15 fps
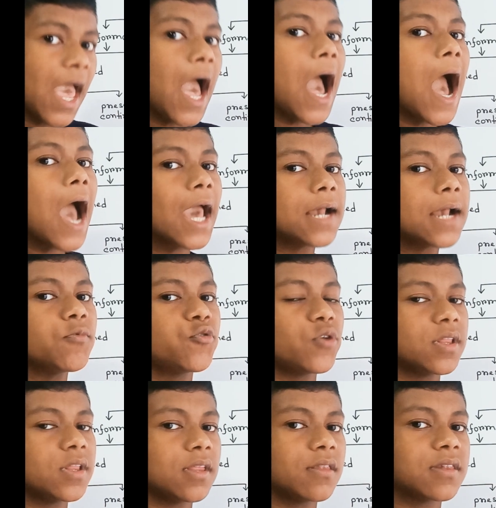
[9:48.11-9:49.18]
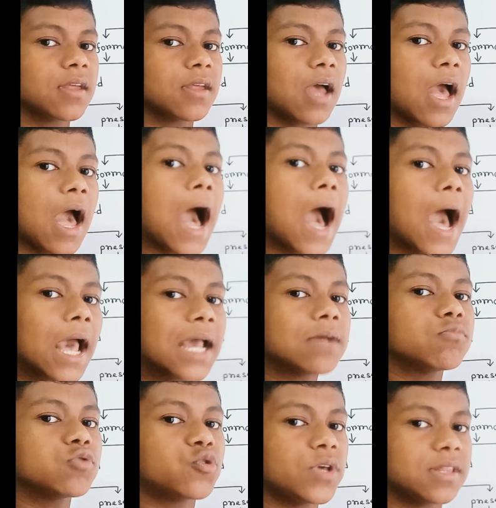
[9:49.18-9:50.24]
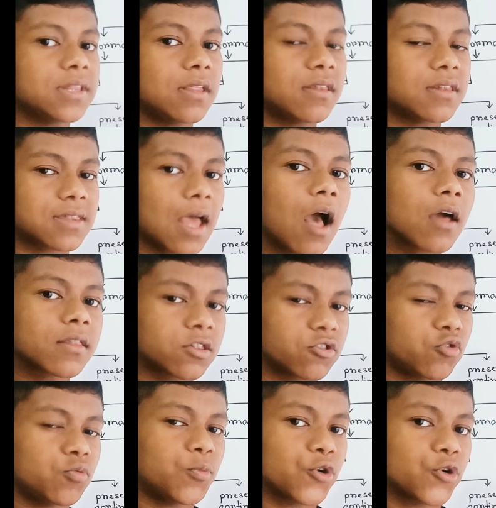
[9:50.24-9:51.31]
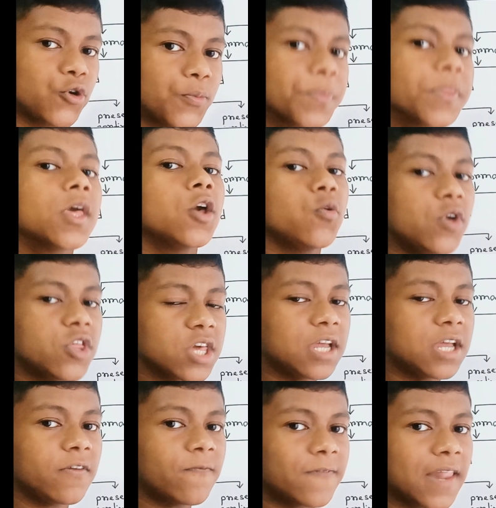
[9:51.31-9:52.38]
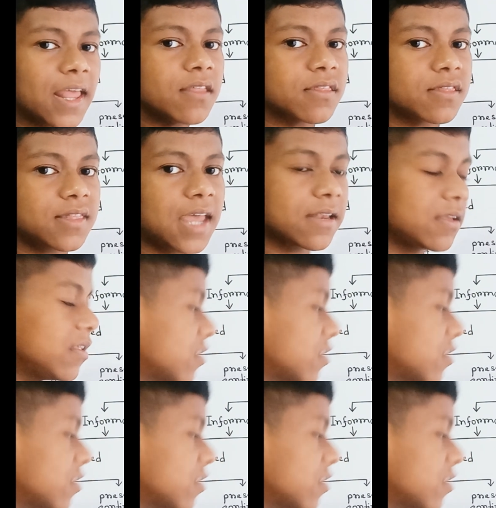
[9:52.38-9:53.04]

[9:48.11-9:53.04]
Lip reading: I am doing this task tomorrow, which it reflects that is